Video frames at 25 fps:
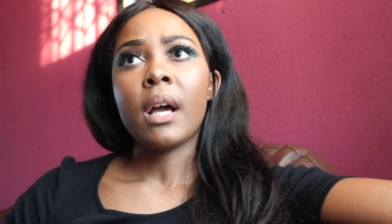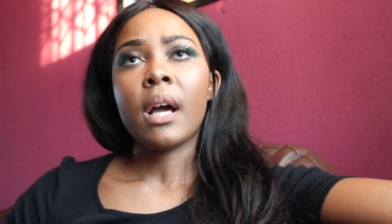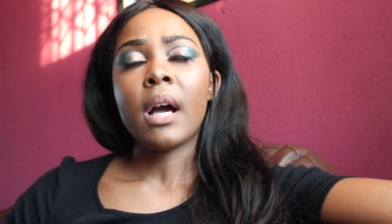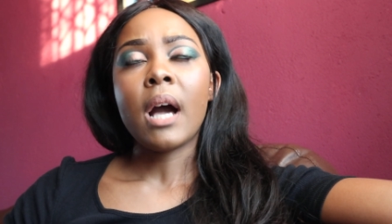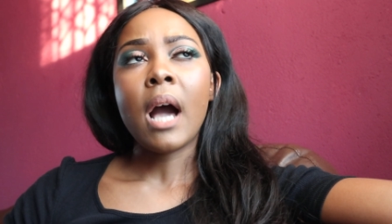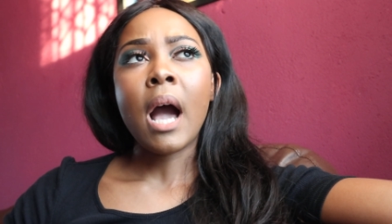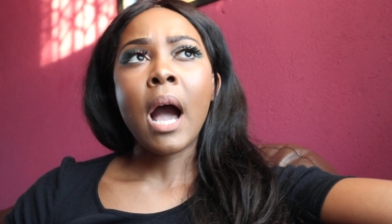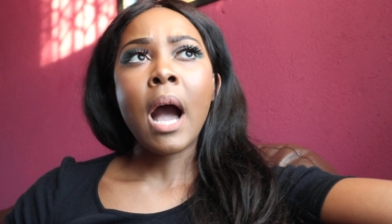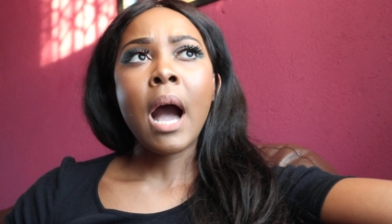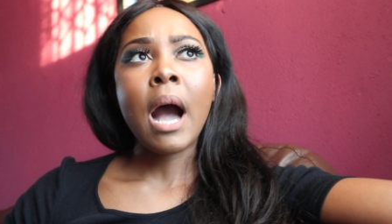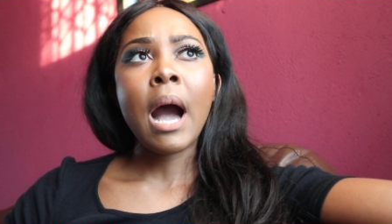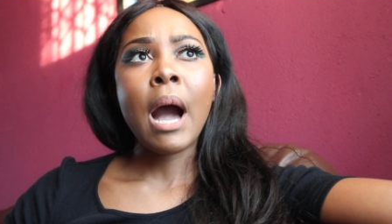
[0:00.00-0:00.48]

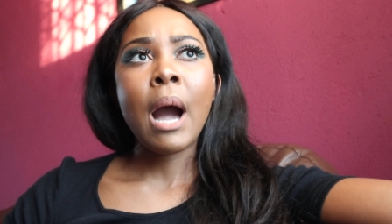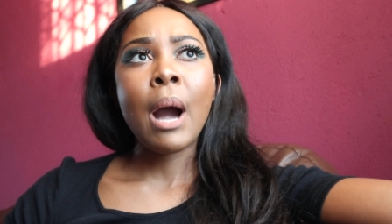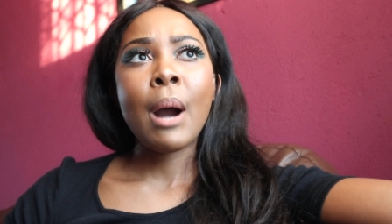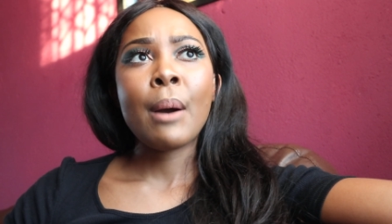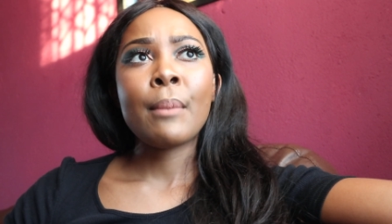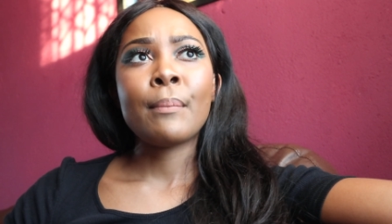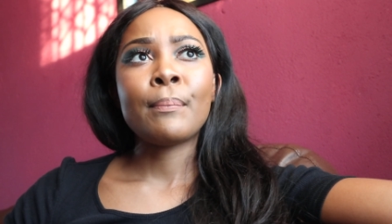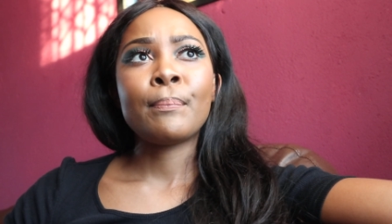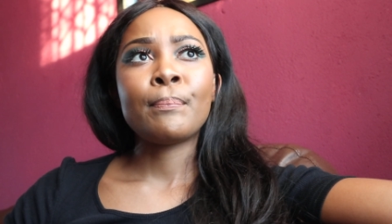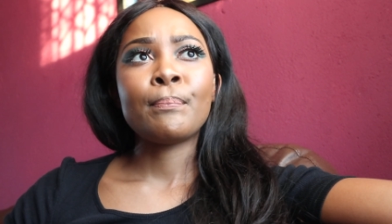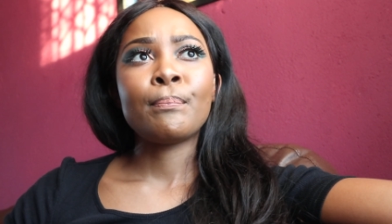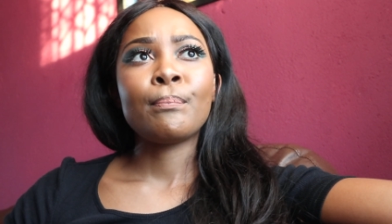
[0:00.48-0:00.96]

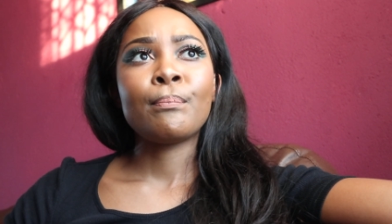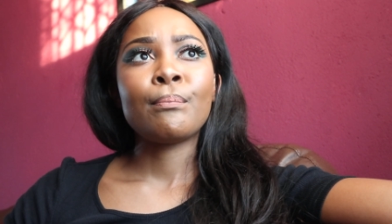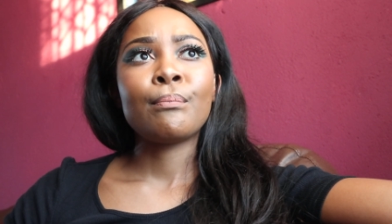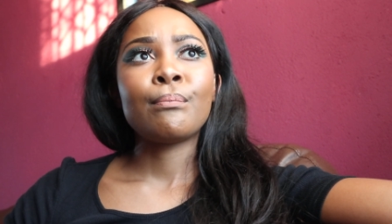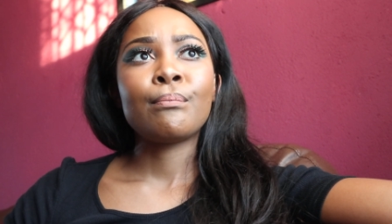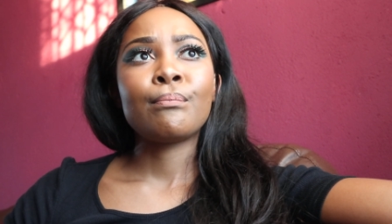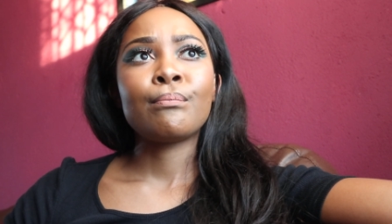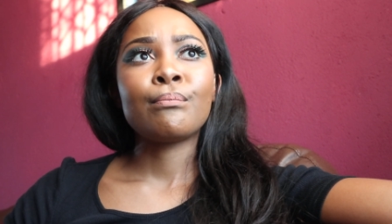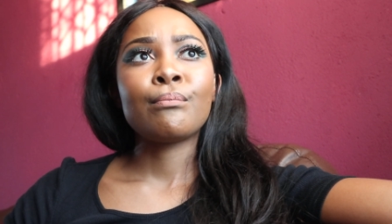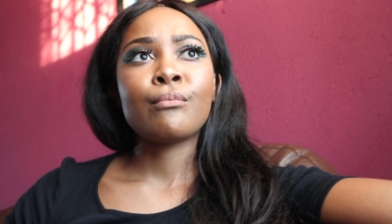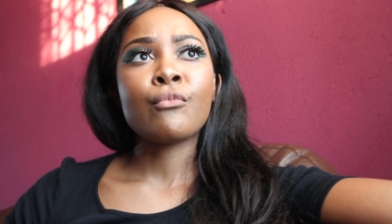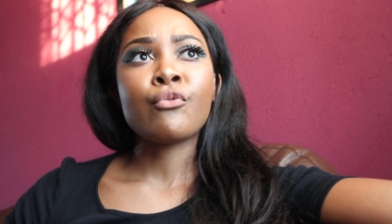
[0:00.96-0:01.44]
um,
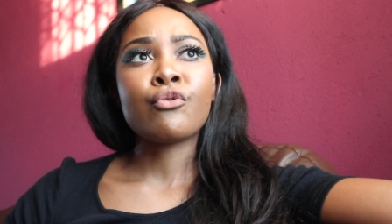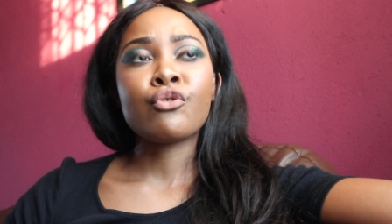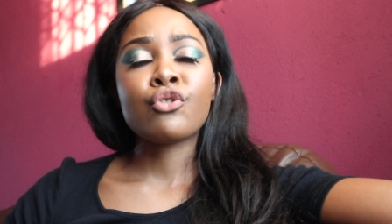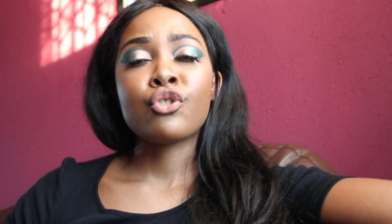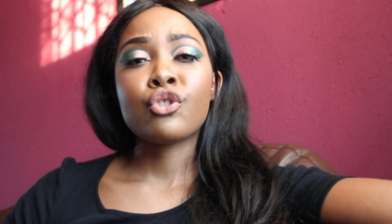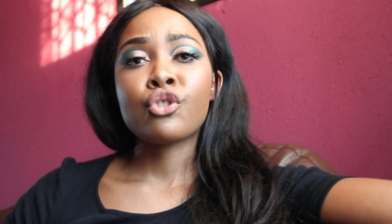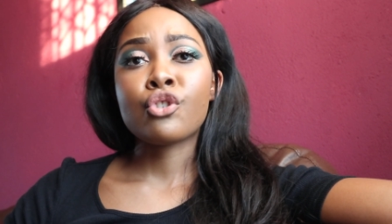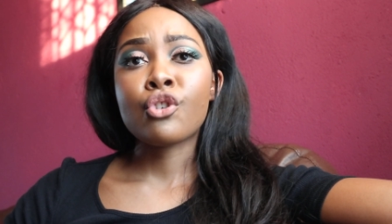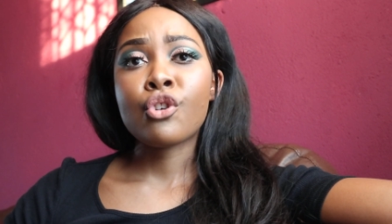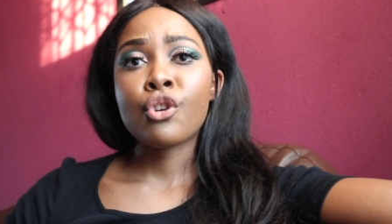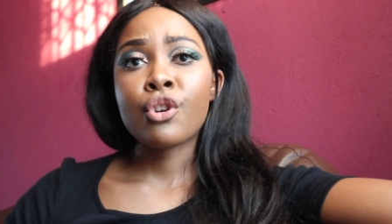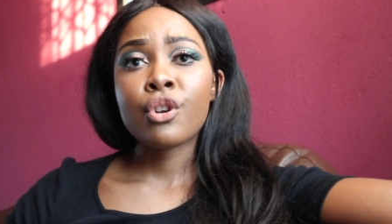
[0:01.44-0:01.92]

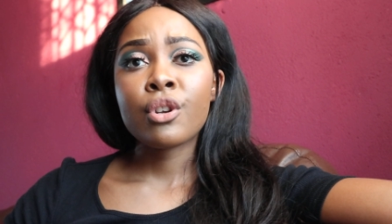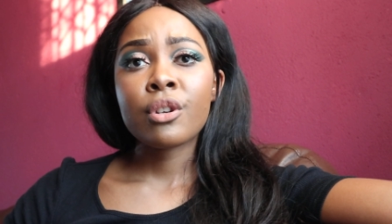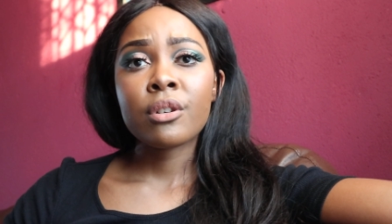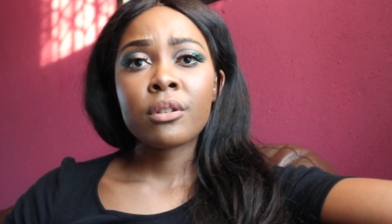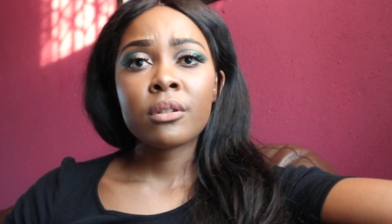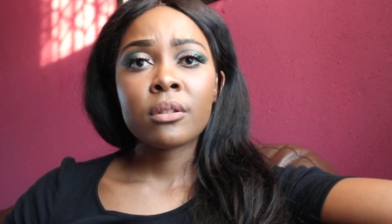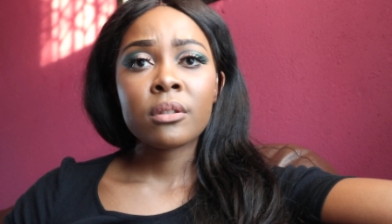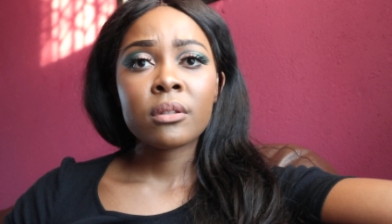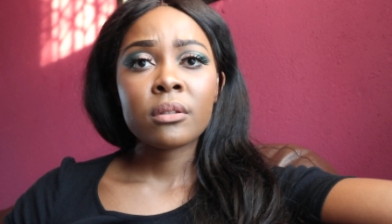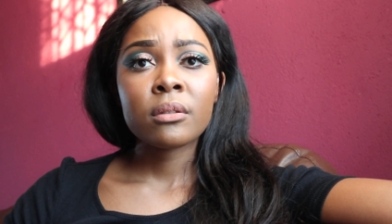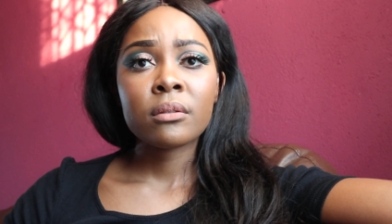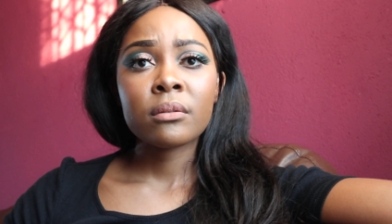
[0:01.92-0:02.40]

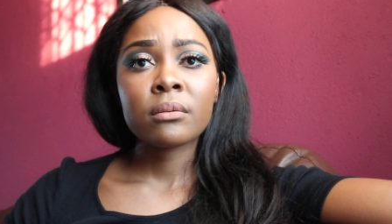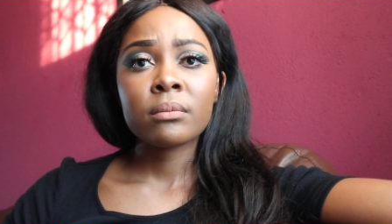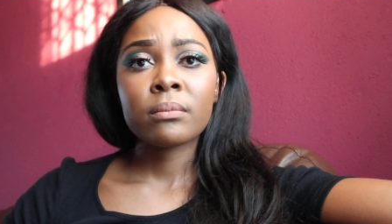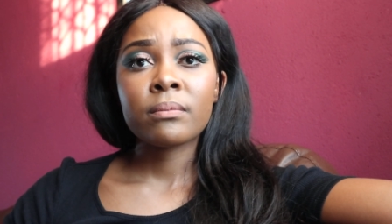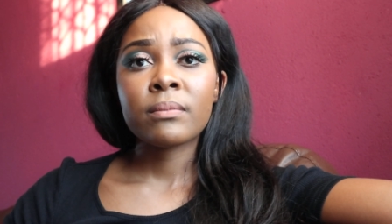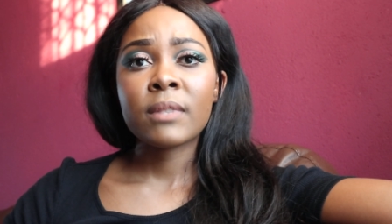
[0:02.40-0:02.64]
journal